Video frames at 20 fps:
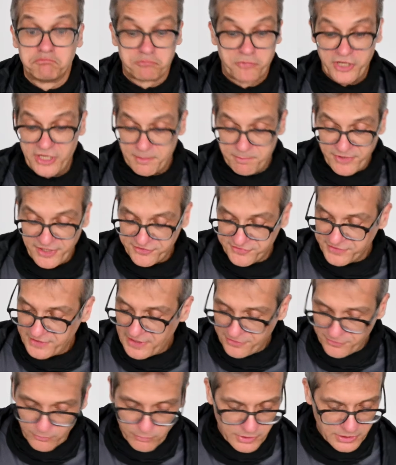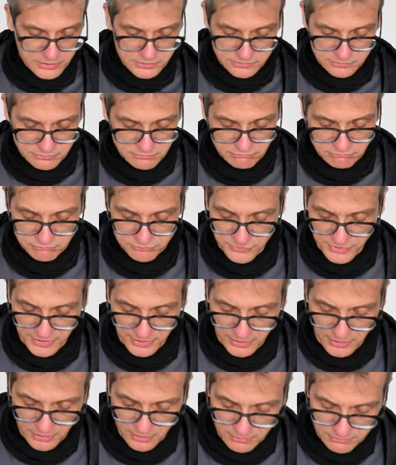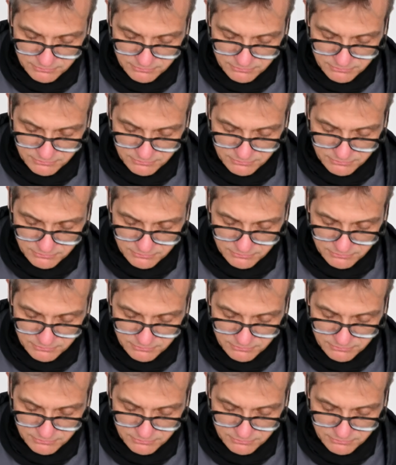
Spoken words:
And I place another one here.